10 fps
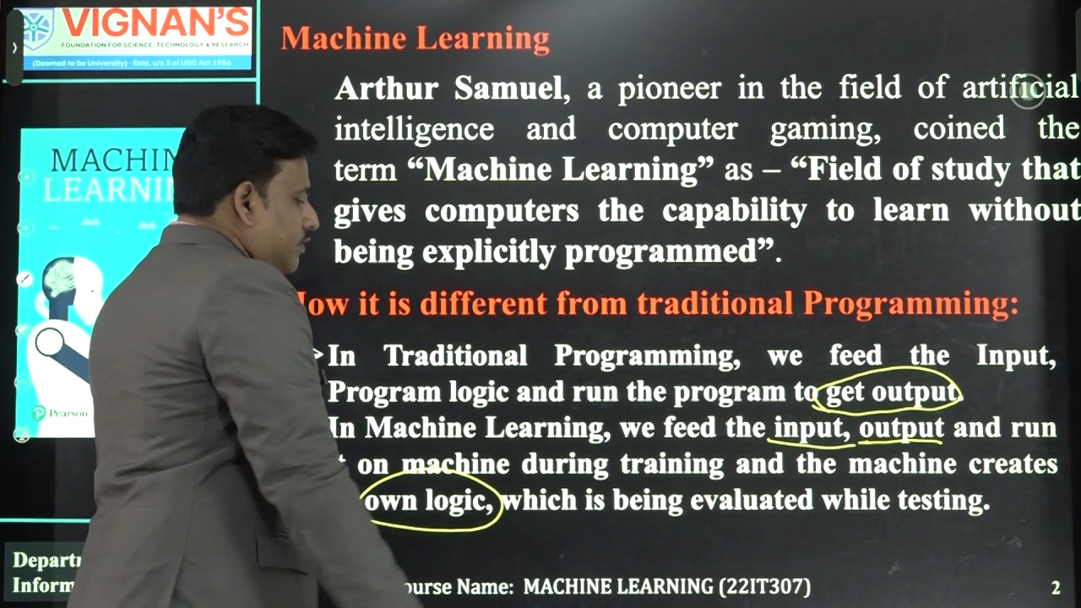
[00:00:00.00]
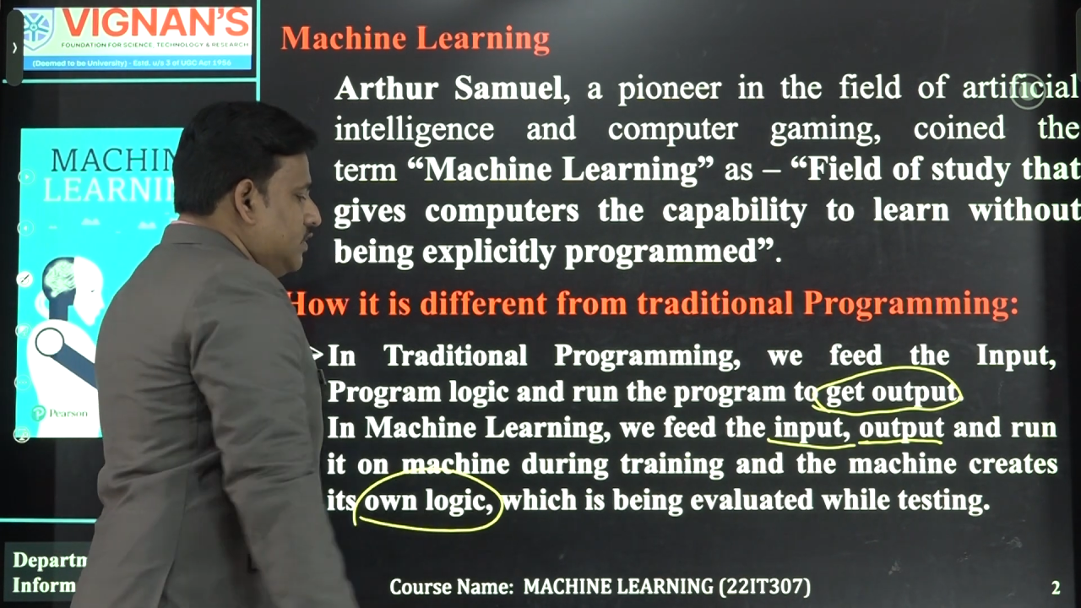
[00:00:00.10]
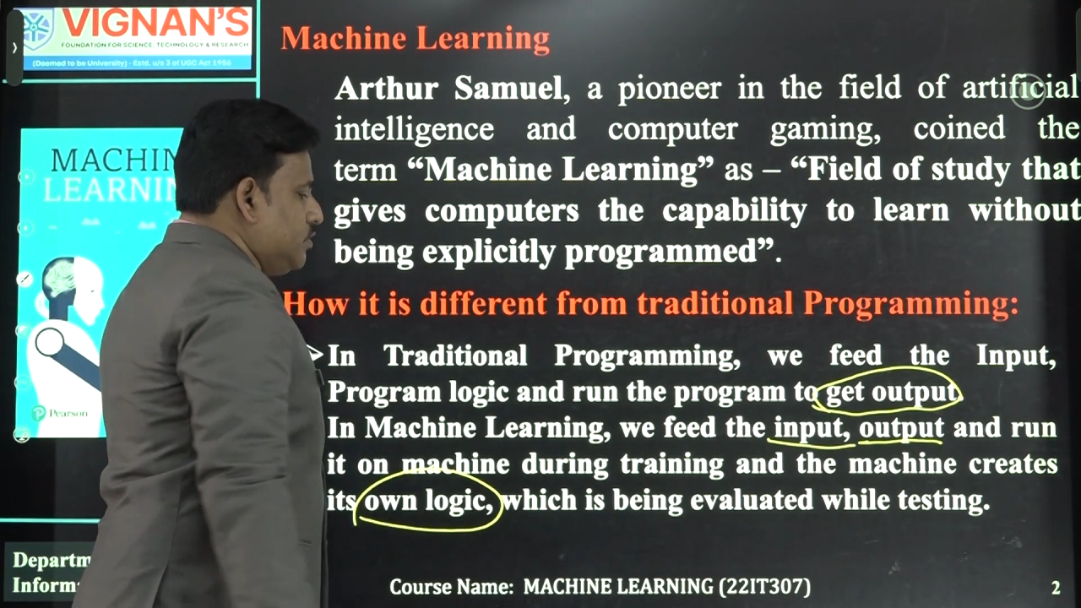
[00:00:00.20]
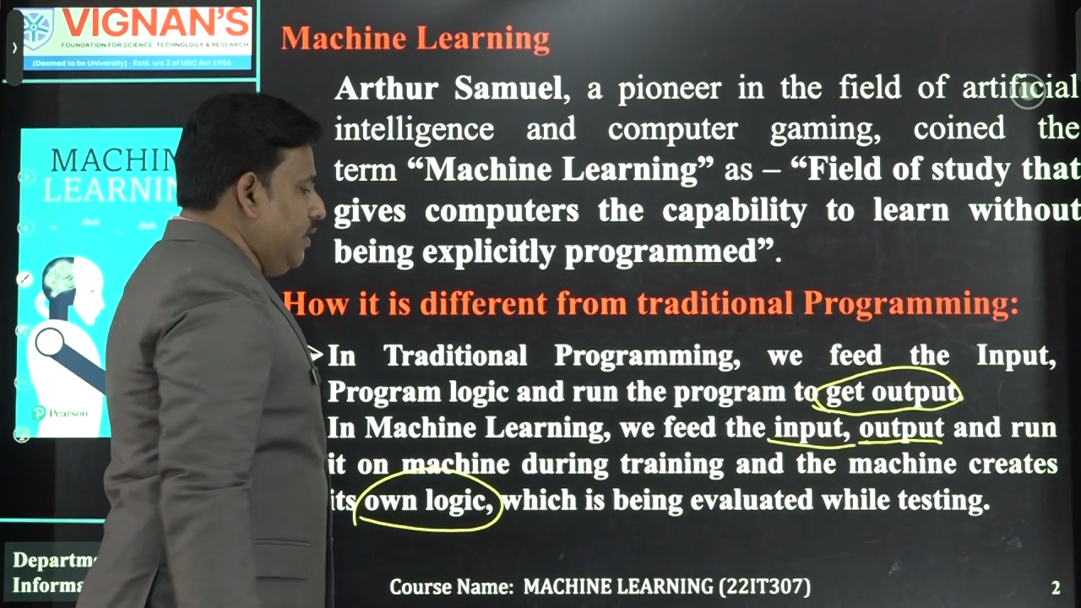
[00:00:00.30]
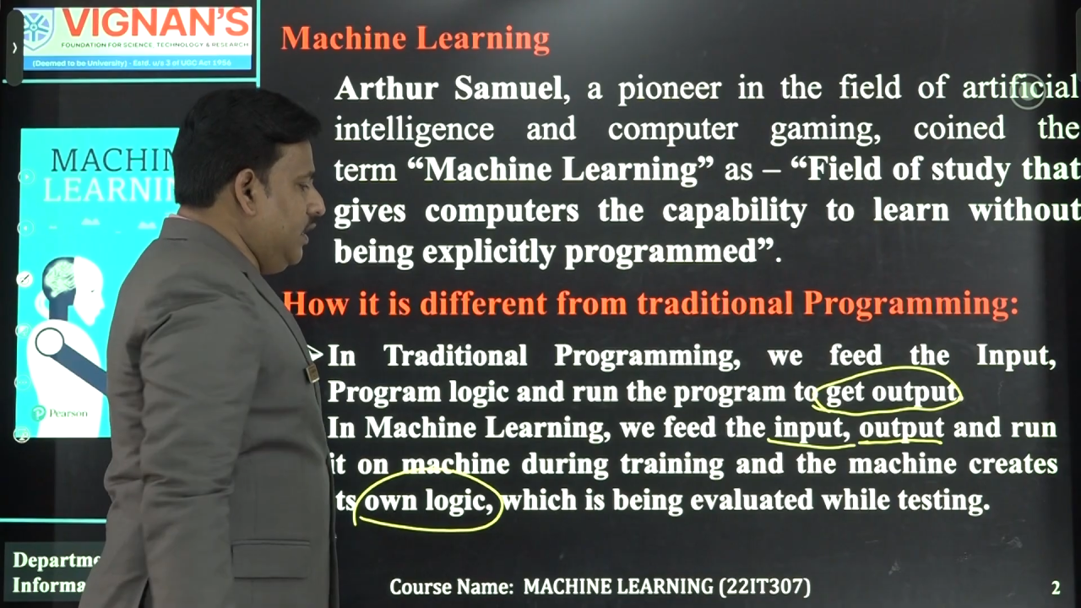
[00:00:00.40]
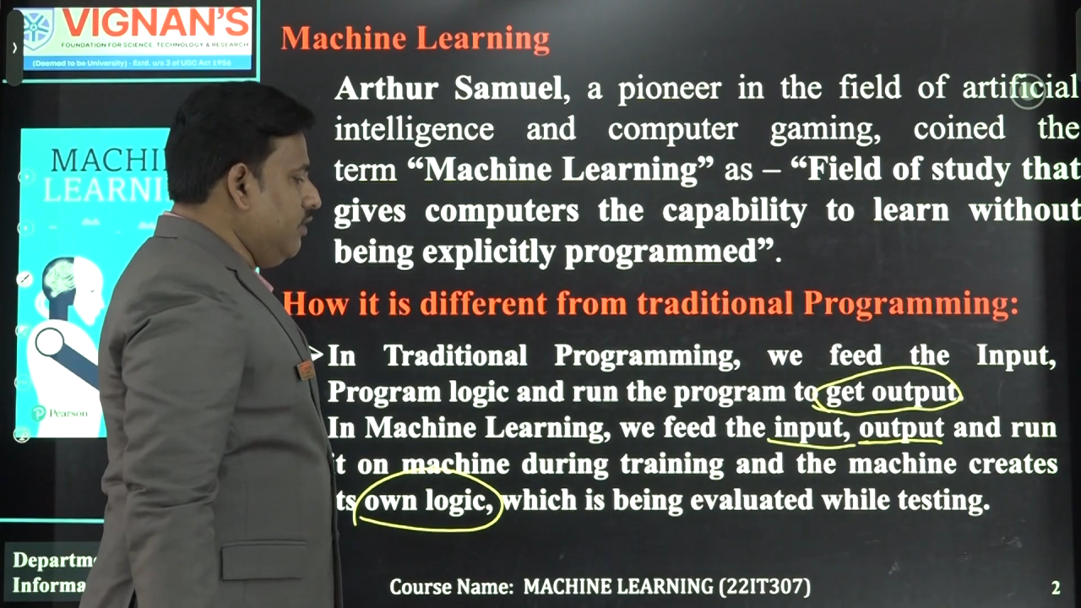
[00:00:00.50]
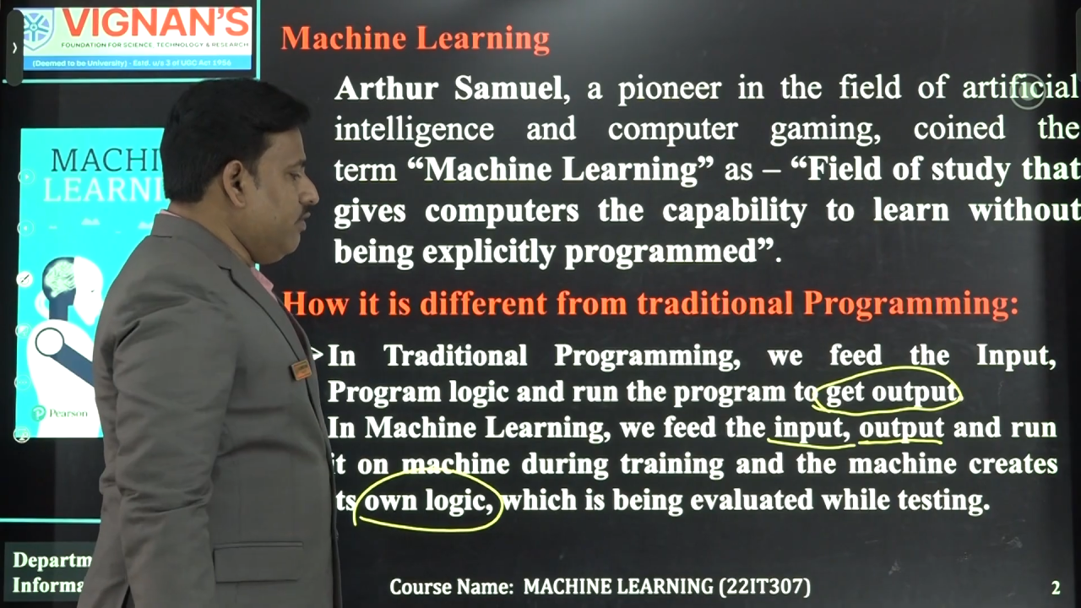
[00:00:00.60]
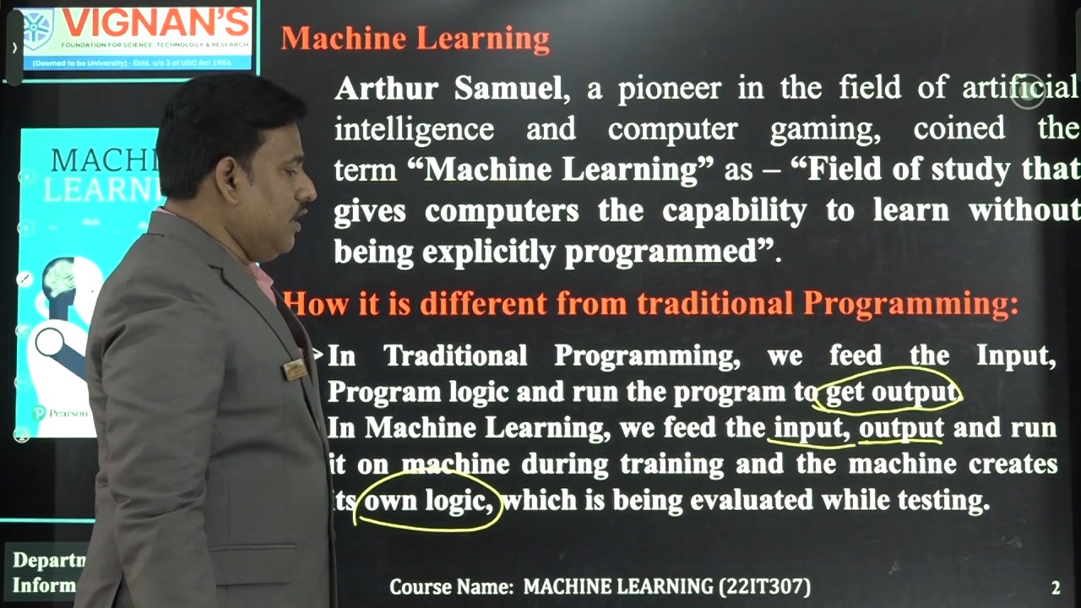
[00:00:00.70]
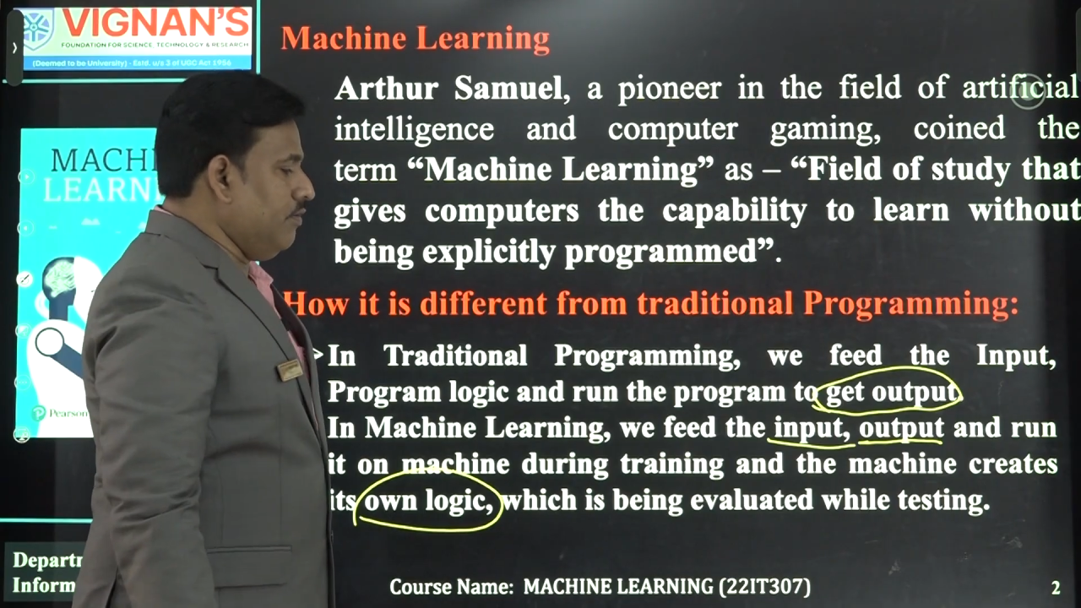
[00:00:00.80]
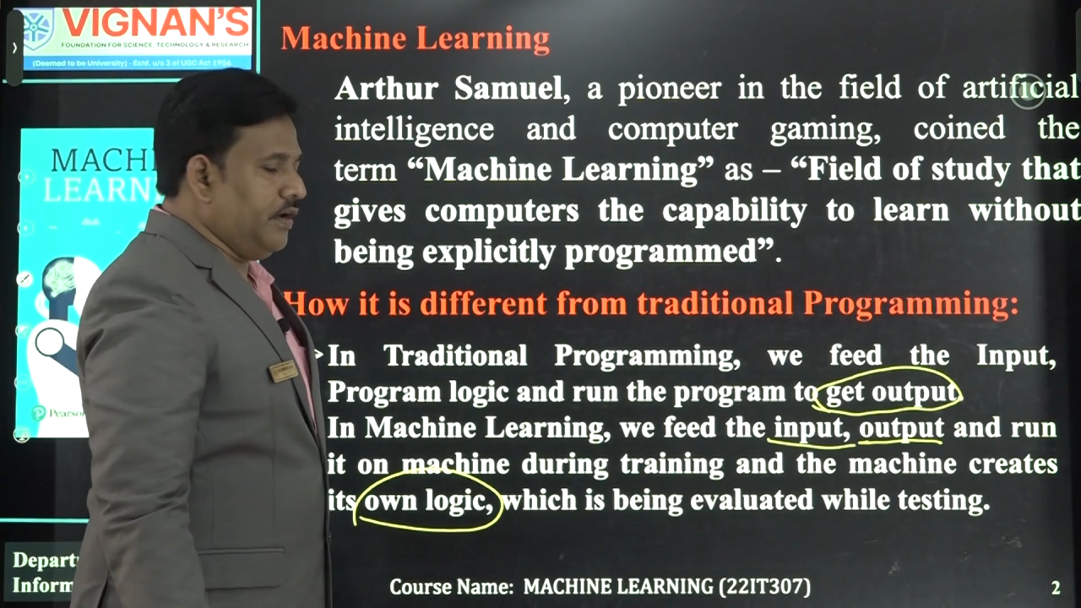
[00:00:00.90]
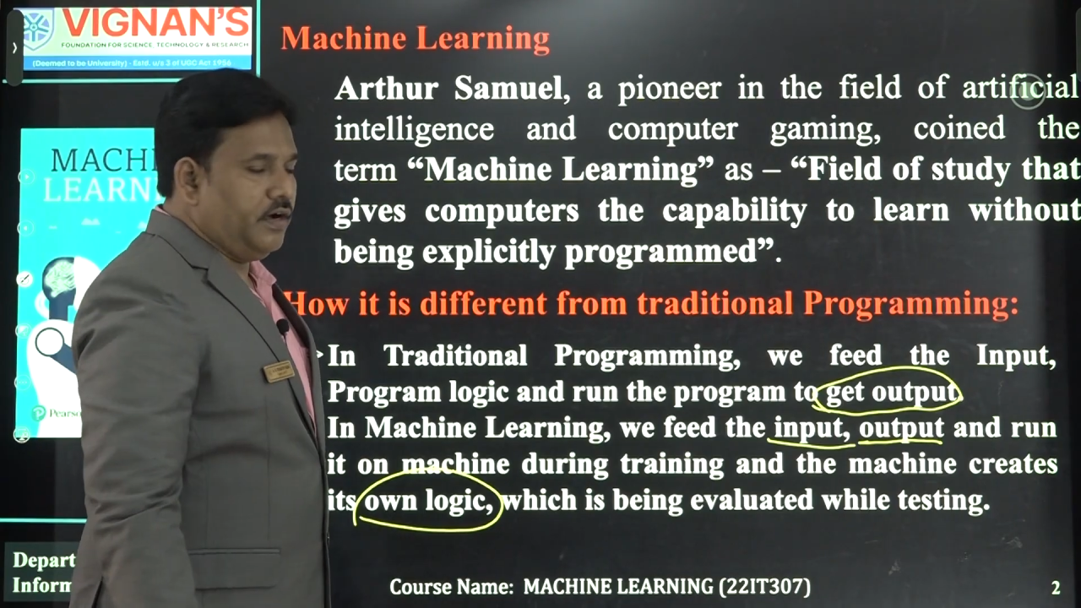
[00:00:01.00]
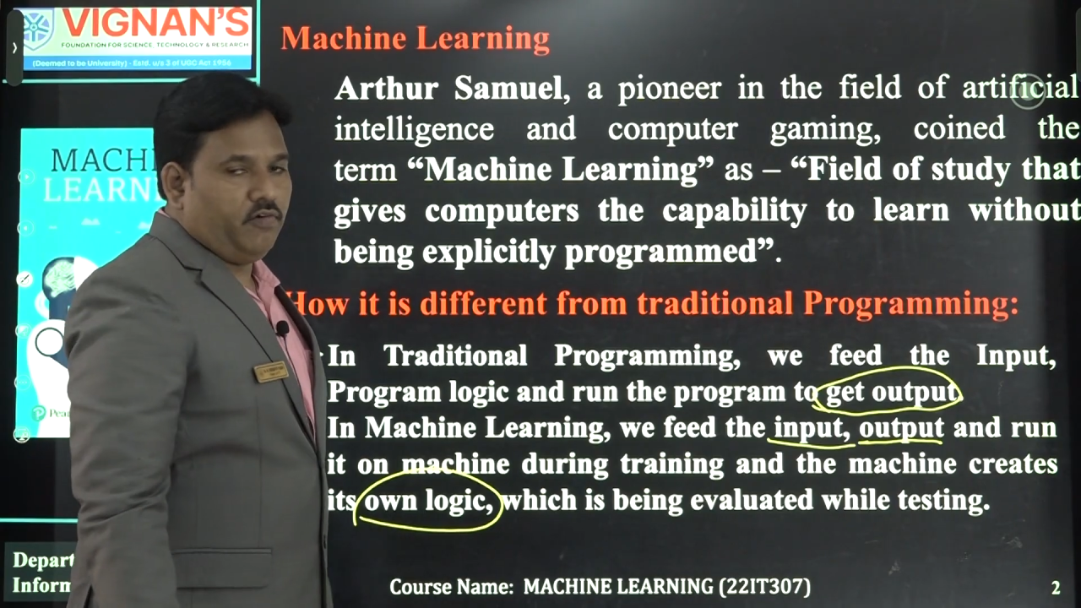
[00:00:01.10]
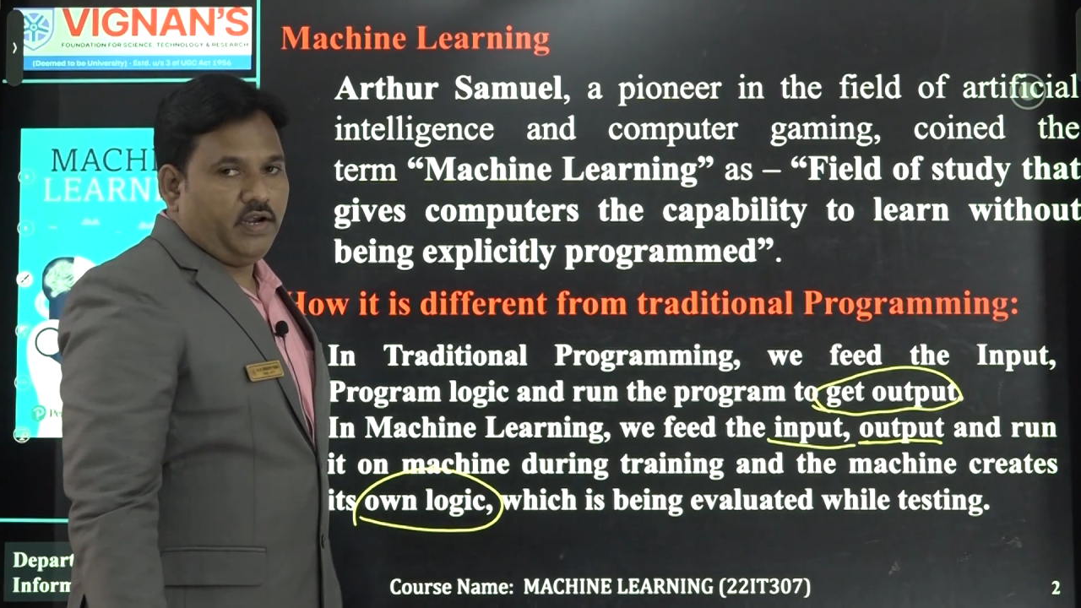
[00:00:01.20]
which is being evaluated